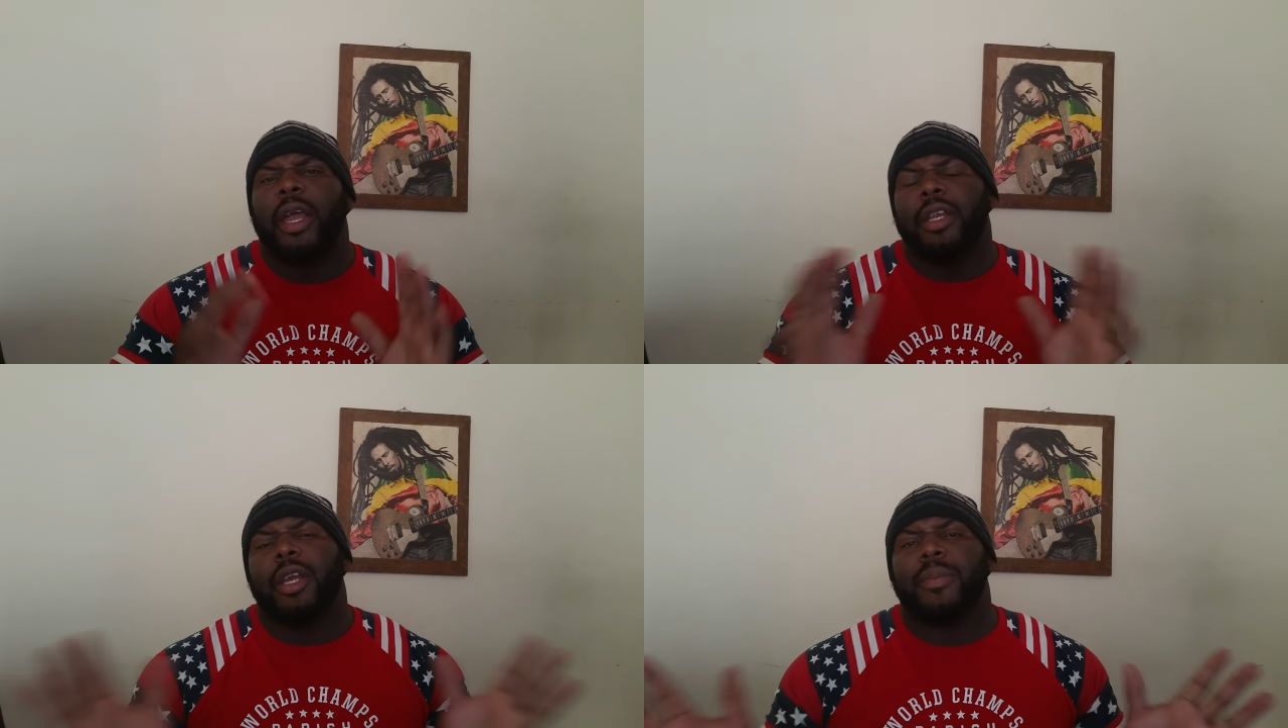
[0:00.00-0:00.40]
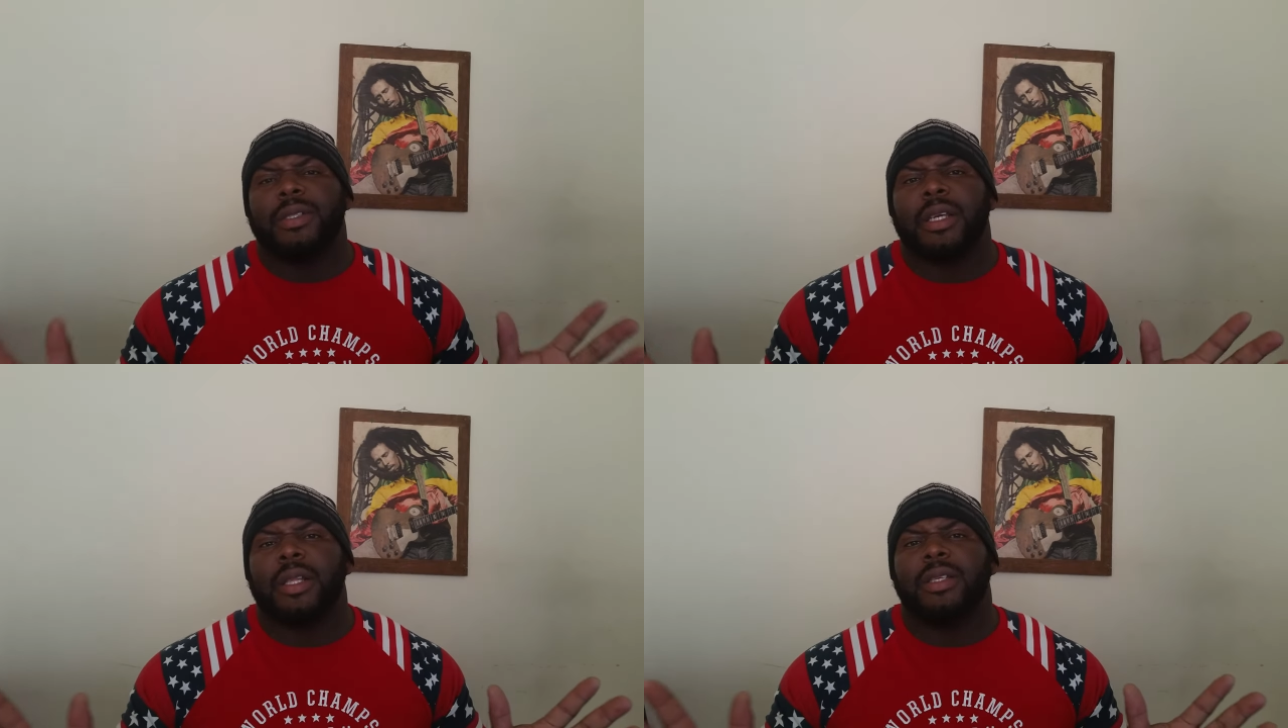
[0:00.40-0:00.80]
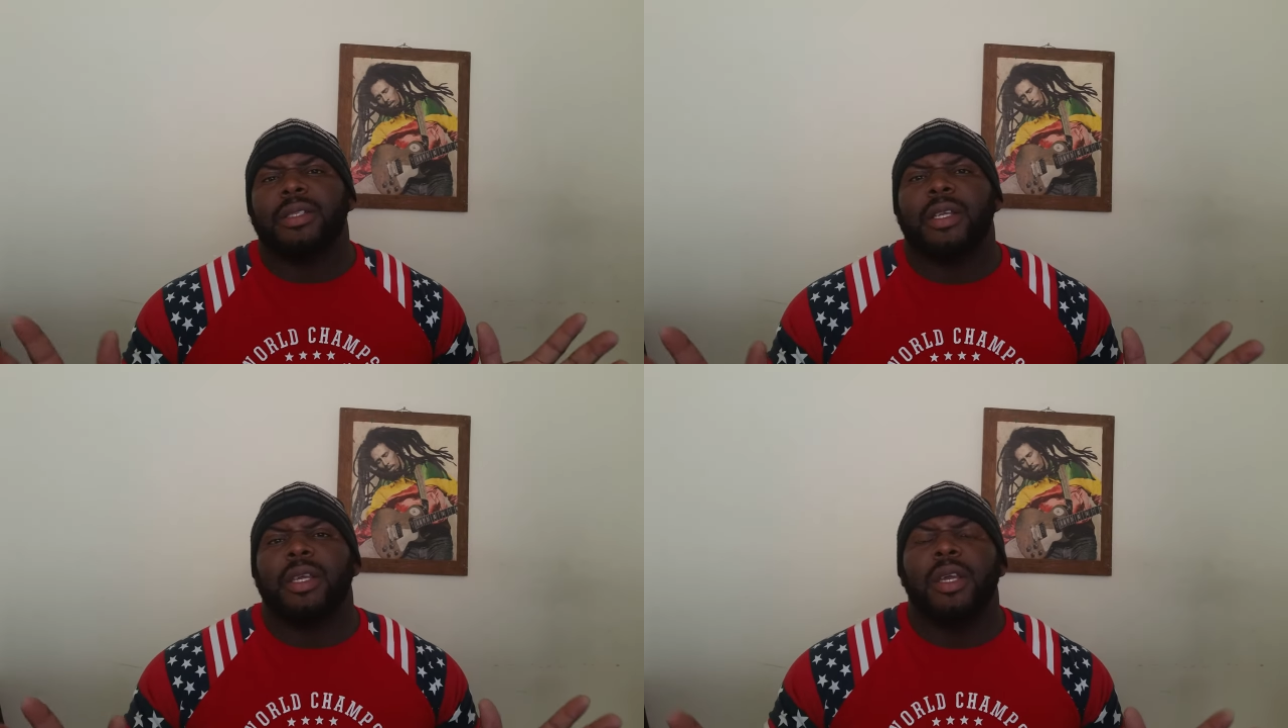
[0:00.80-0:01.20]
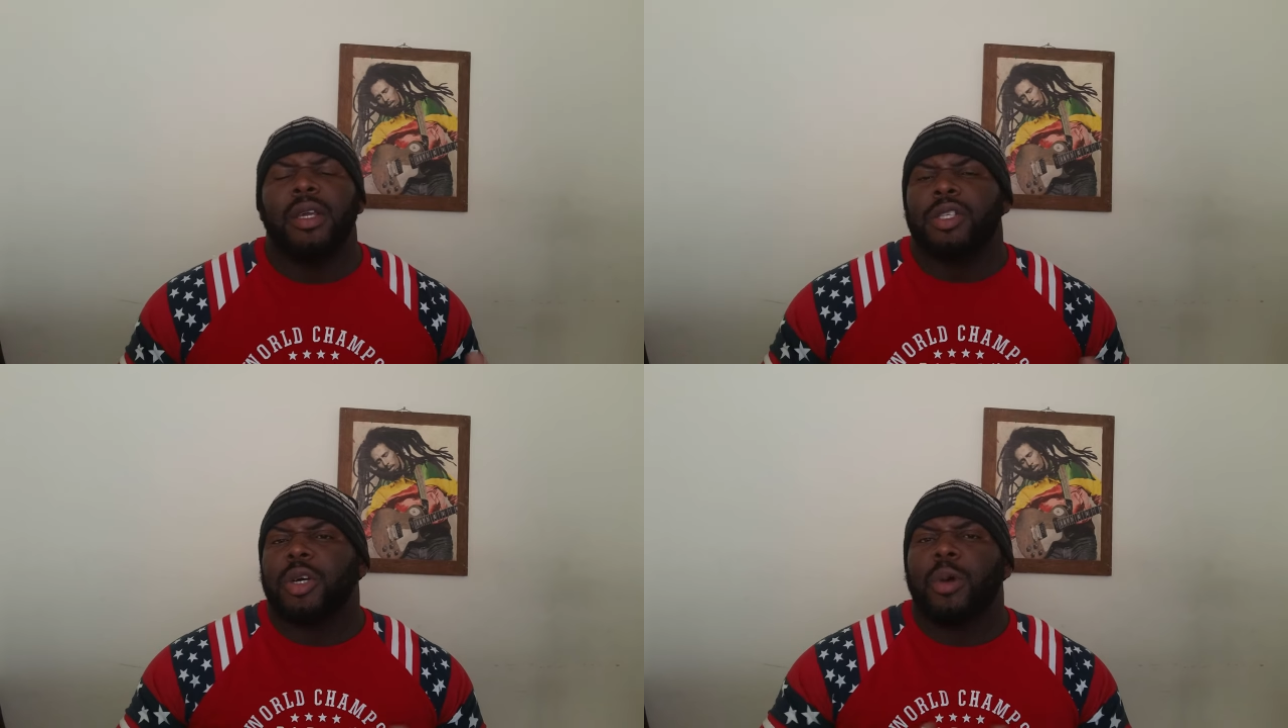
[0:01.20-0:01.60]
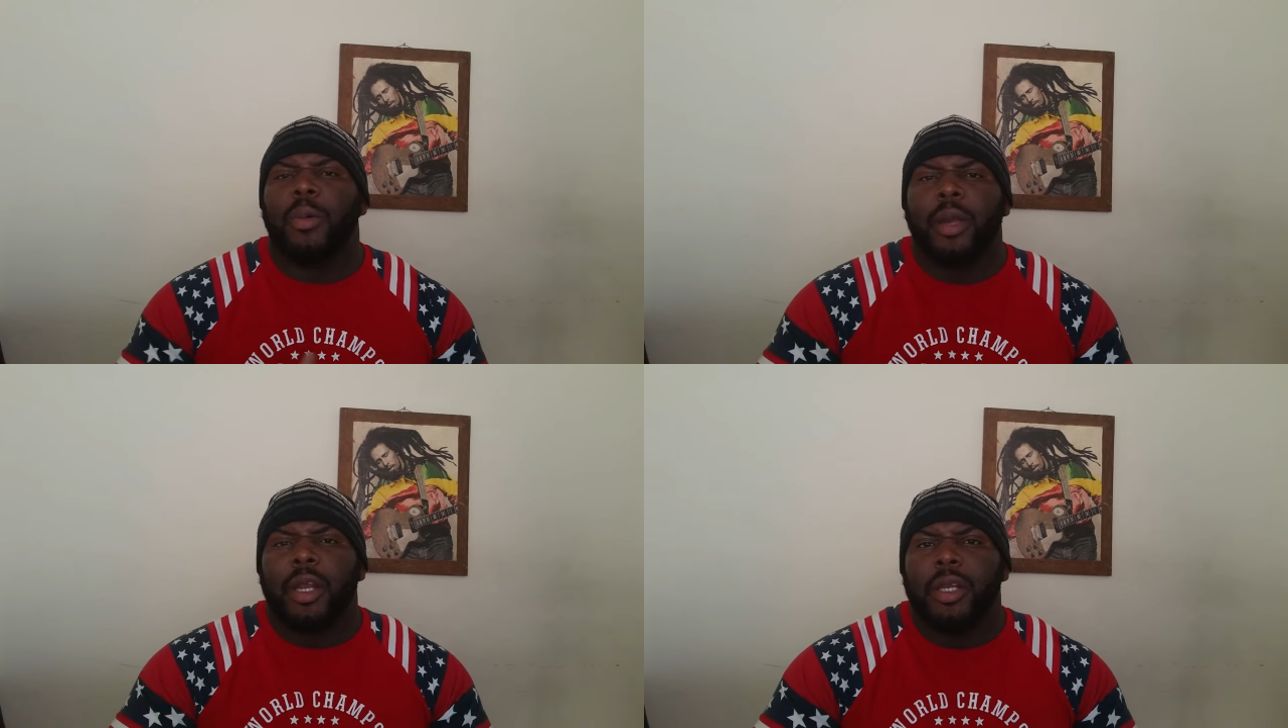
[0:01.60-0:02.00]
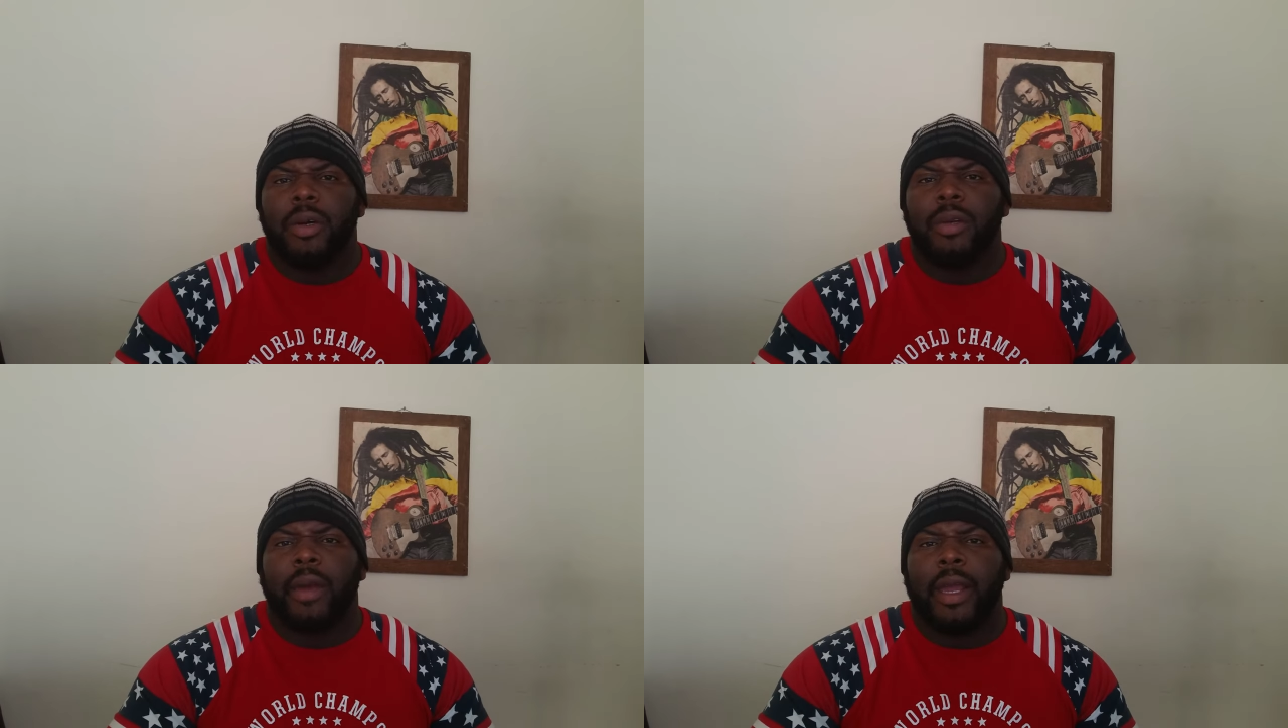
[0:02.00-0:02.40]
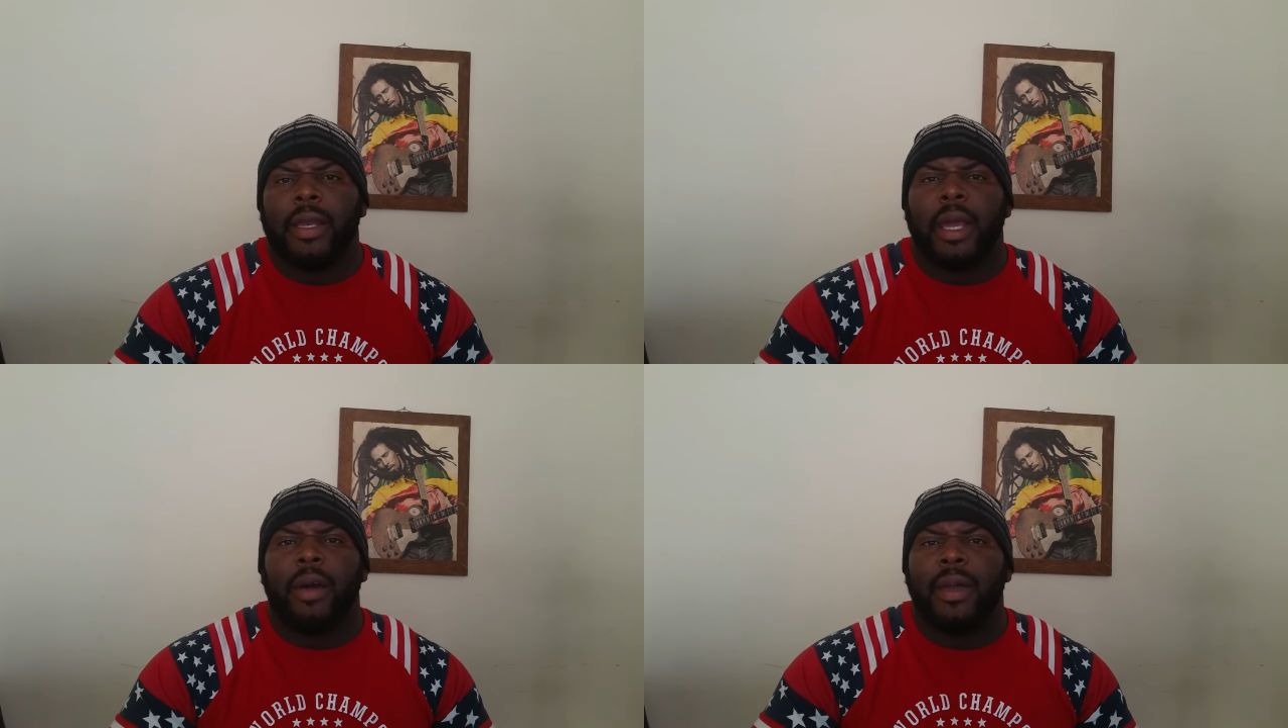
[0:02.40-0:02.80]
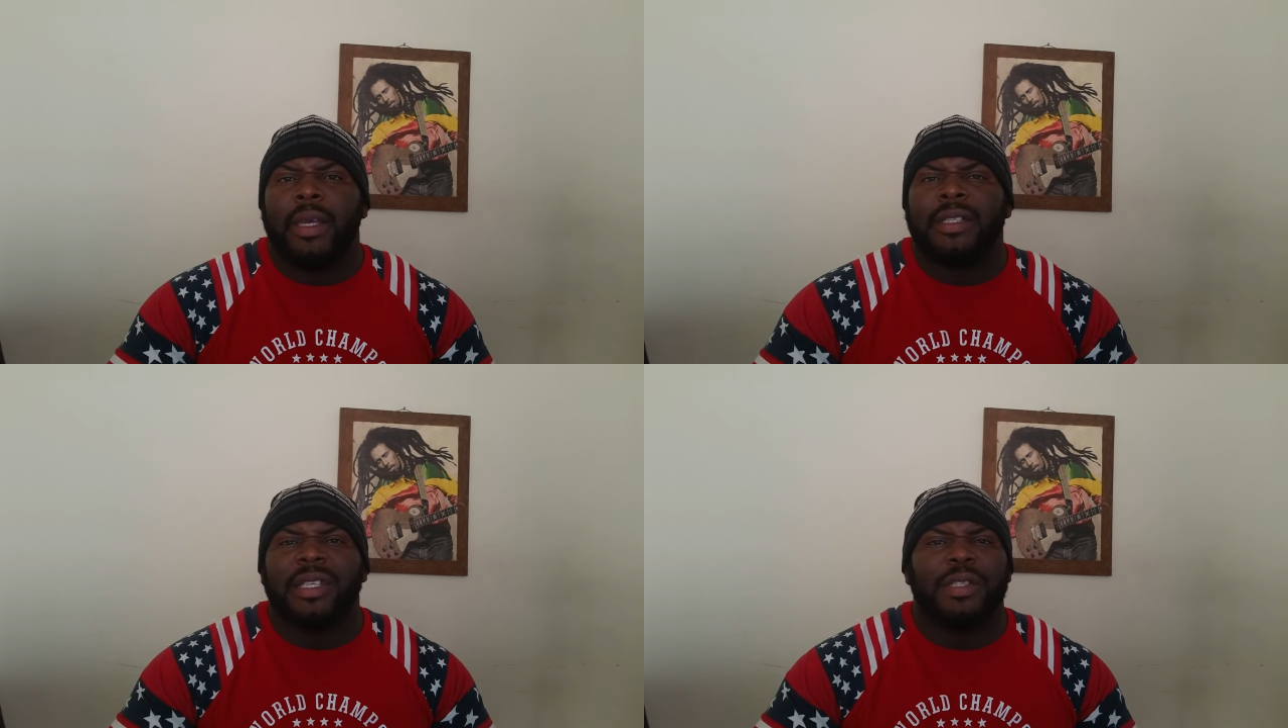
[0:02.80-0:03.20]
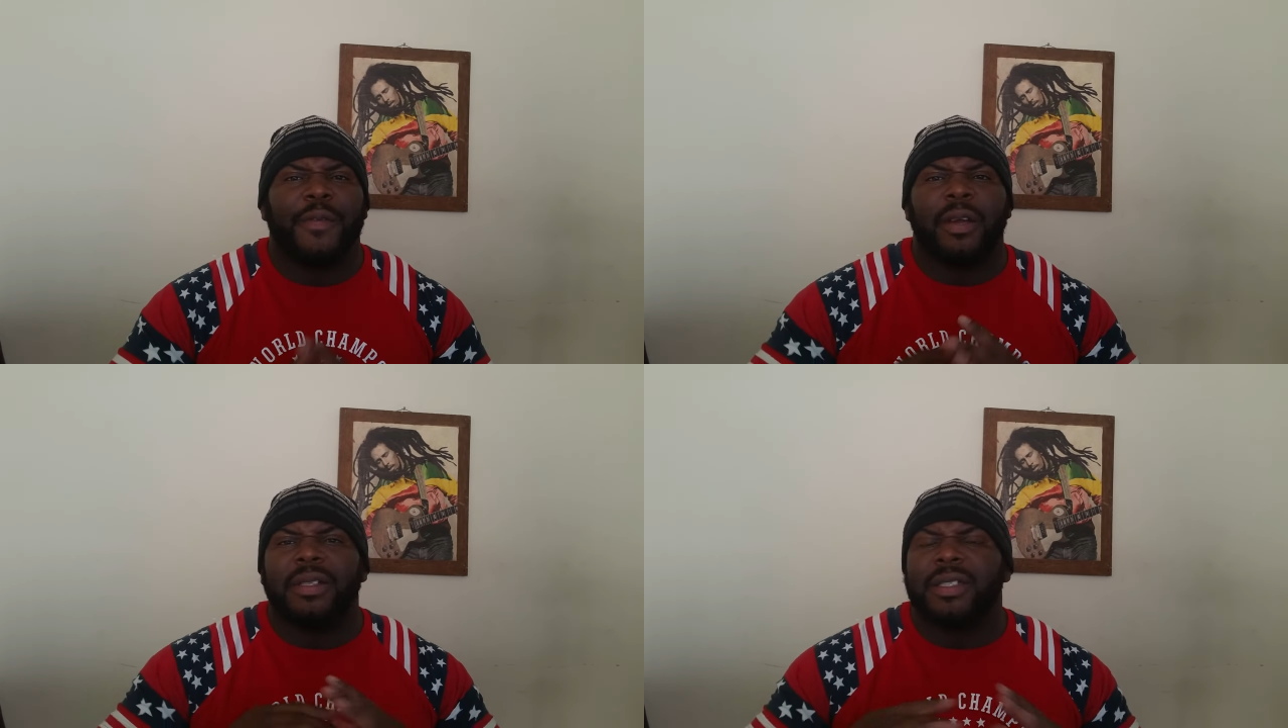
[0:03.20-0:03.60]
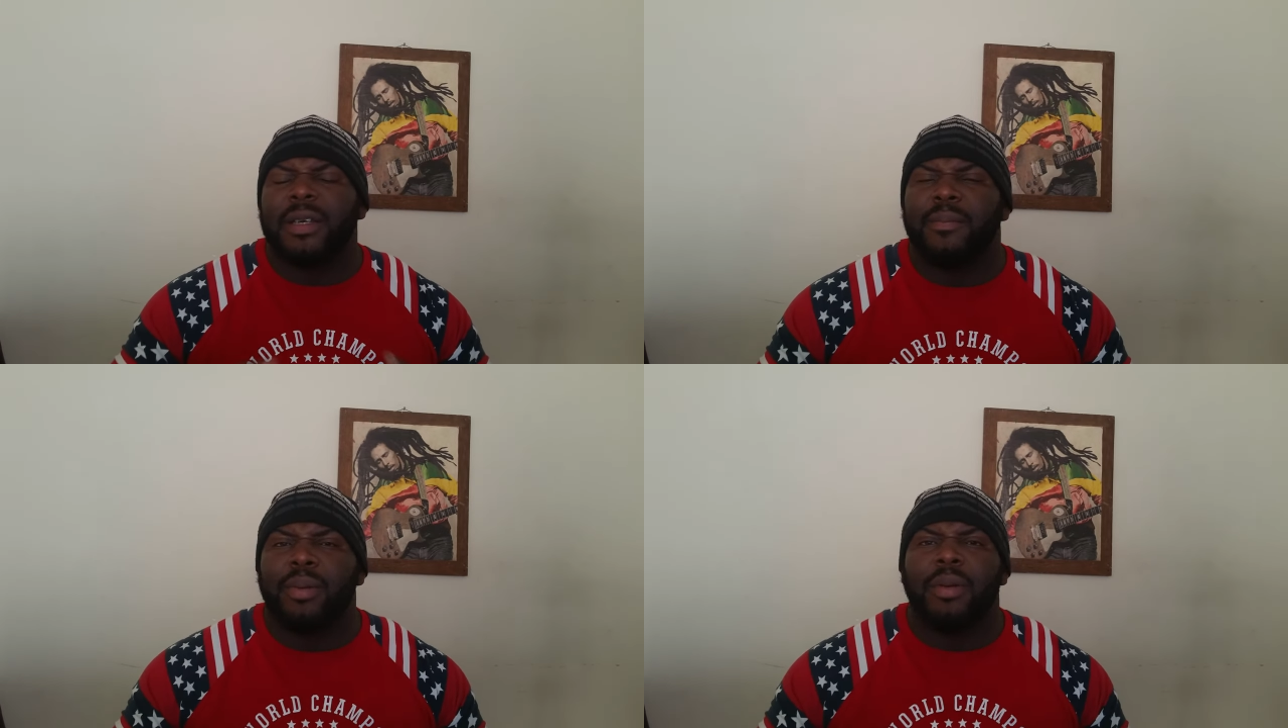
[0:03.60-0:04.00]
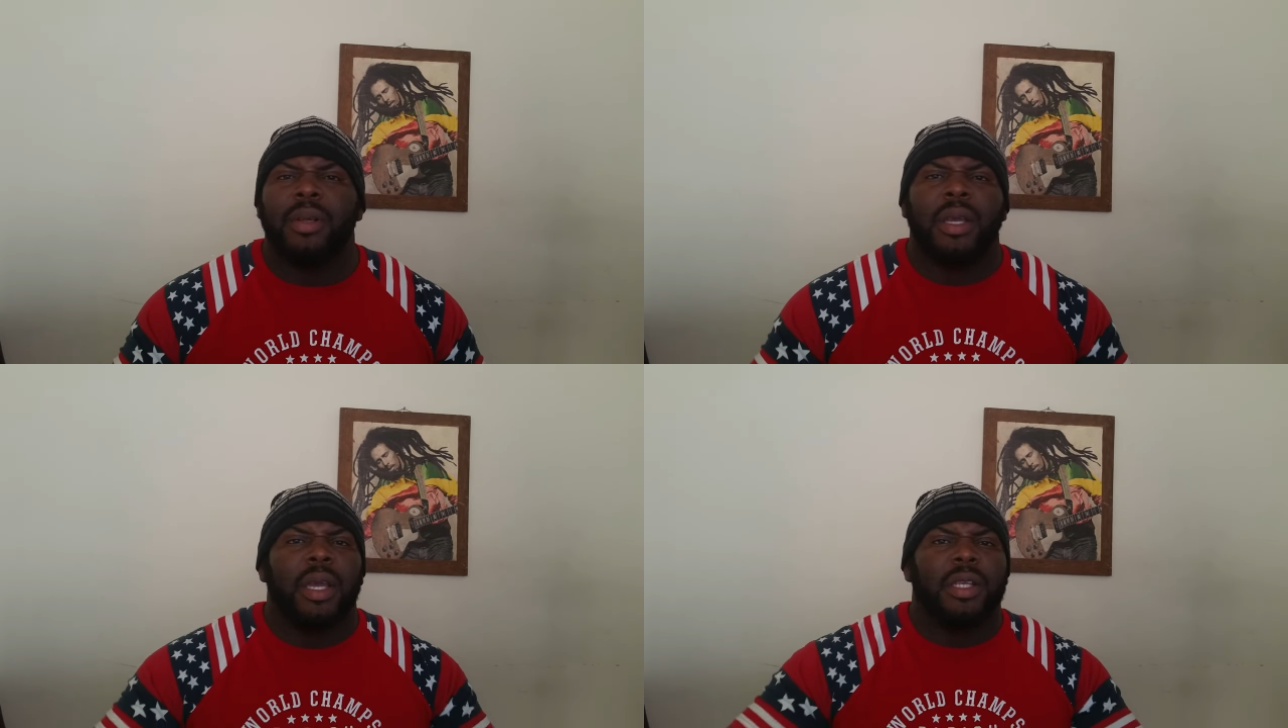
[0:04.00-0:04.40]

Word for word: in their particular city so what we are doing right now is is very simple